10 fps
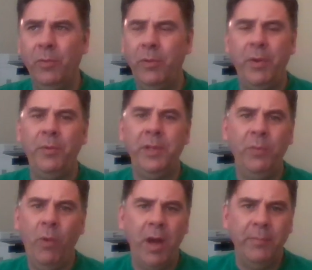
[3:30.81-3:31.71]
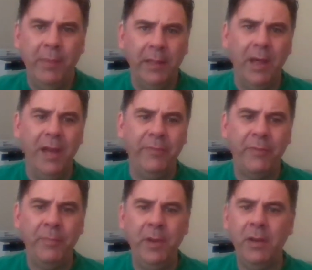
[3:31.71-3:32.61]
what do I really want in my life?
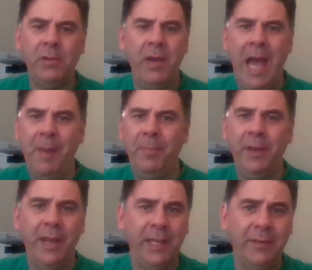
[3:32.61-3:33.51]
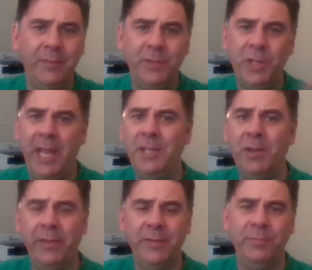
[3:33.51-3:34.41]
If a miracle happened and I could change
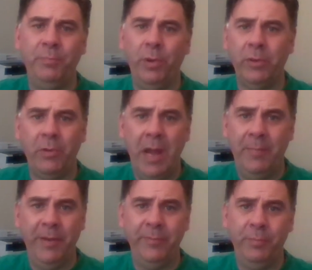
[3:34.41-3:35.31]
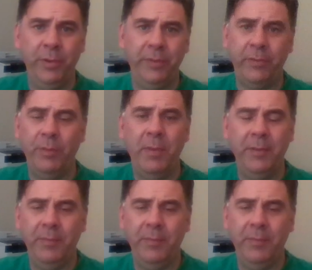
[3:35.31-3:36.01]
all this bull crap I've put through